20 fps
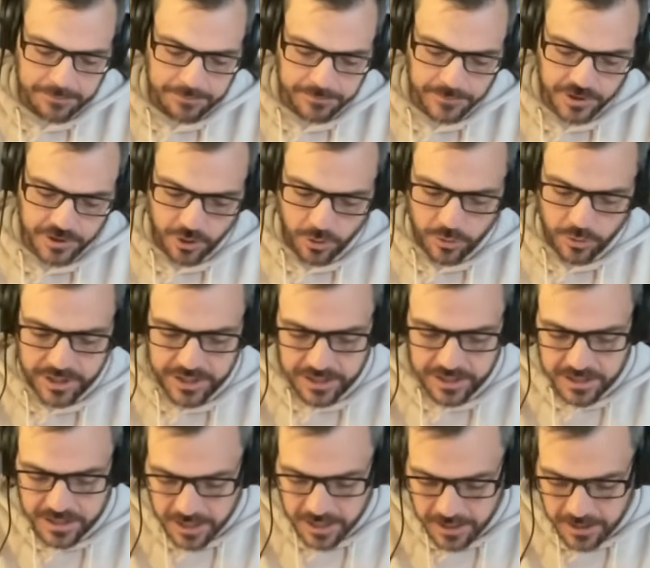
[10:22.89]
So this
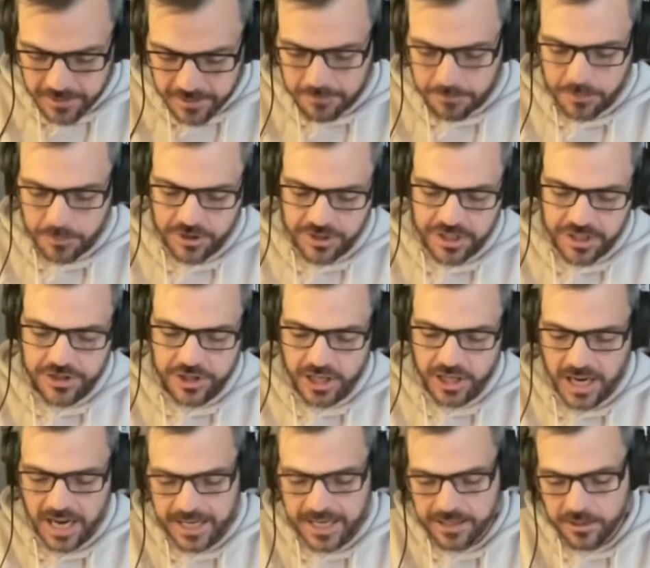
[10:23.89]
is a
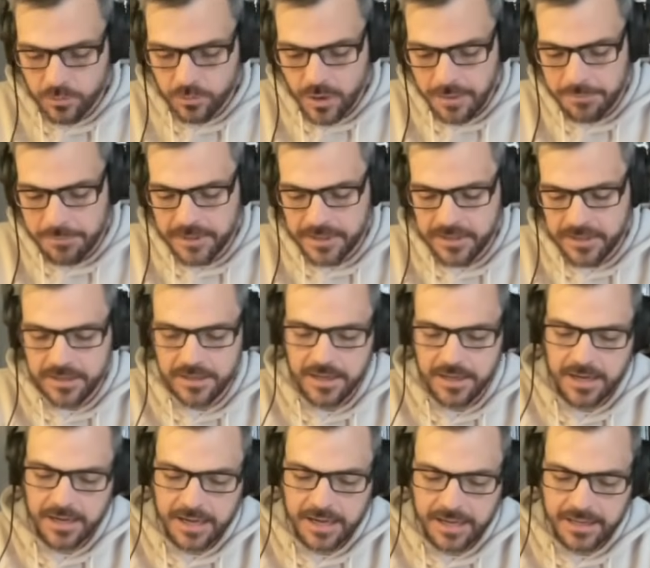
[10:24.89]
precision-guided weapon,
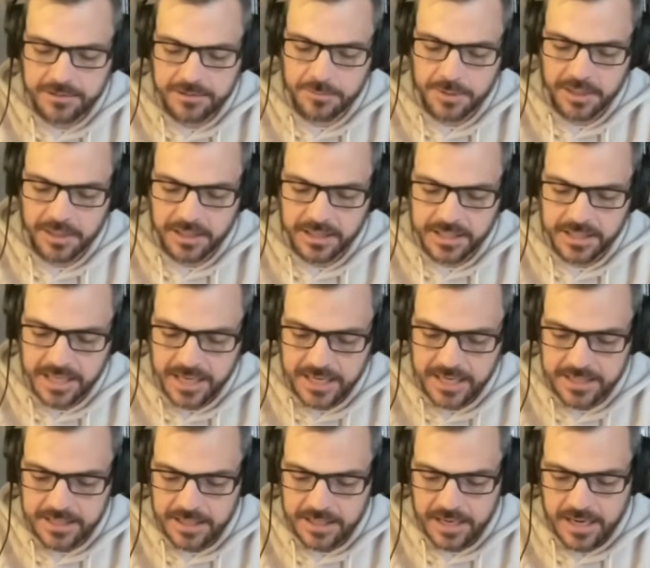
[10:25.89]
Hizballah
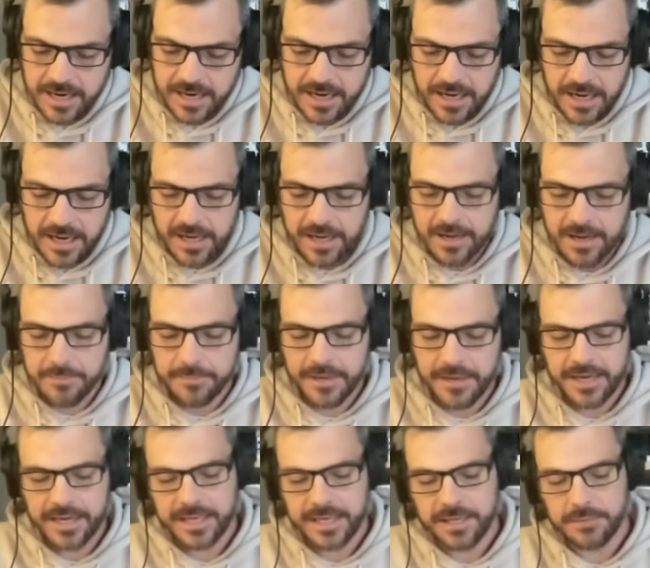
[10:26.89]
says, and
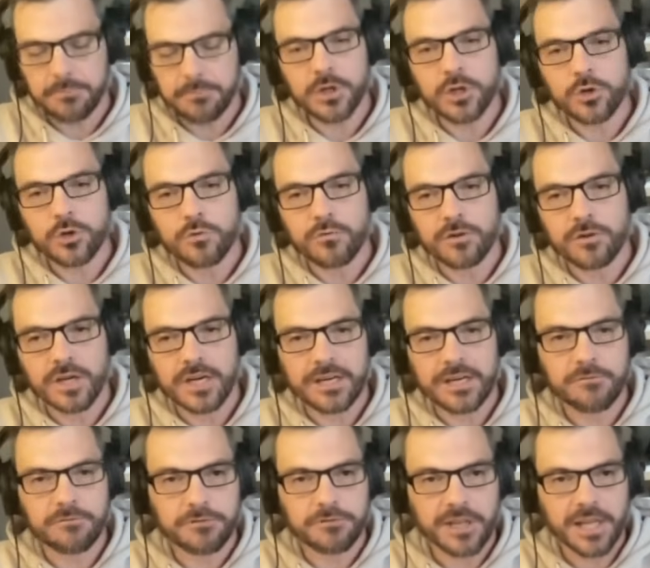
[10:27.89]
it can maneuver
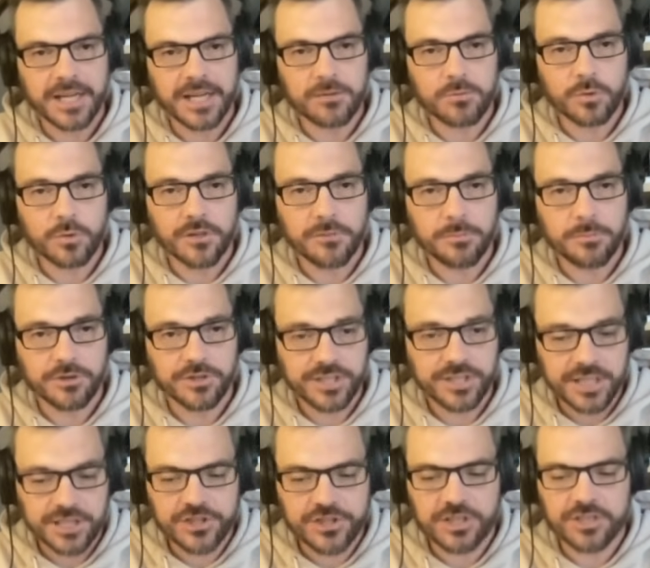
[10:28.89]
in flight with
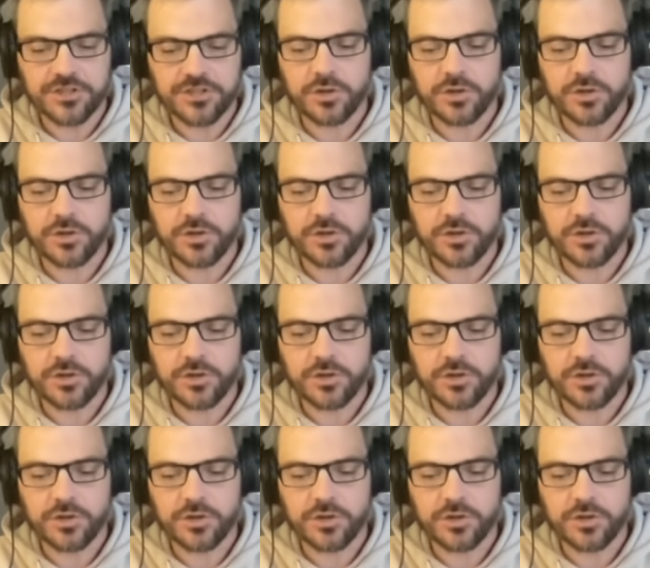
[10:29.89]
precision.